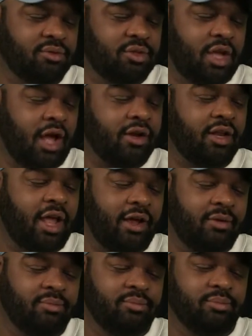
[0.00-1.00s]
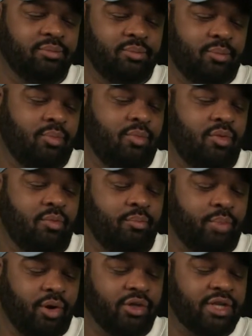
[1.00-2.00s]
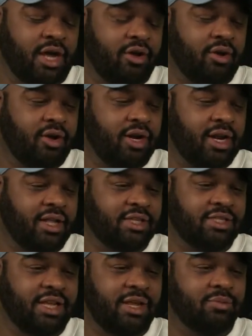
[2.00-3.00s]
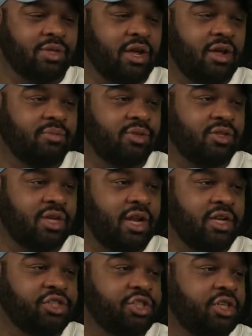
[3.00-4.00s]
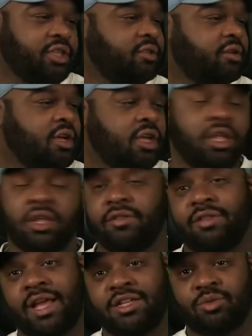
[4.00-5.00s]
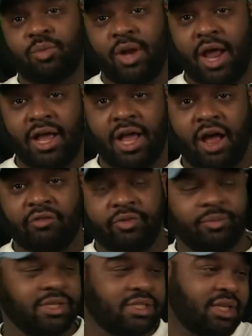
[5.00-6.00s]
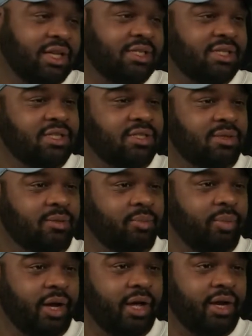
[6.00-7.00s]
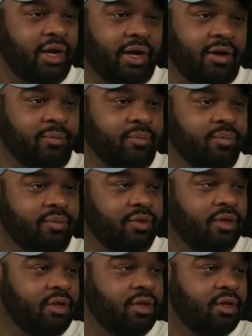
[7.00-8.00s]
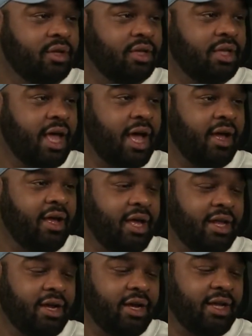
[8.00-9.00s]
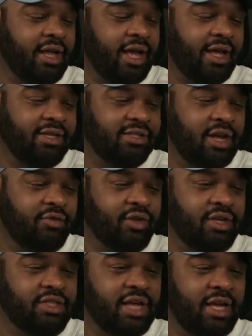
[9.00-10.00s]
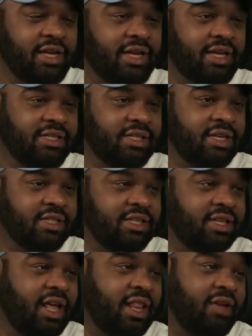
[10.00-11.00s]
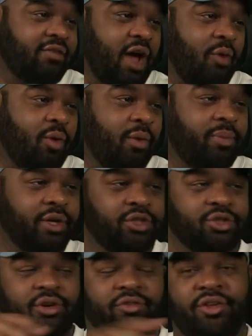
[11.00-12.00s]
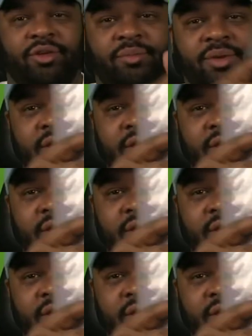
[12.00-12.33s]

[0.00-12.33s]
kind of like burnt out on it at the same time, so it's kind of chilling. That's what I got from the solicits, but he's definitely taking it easy, because they've got one picture of him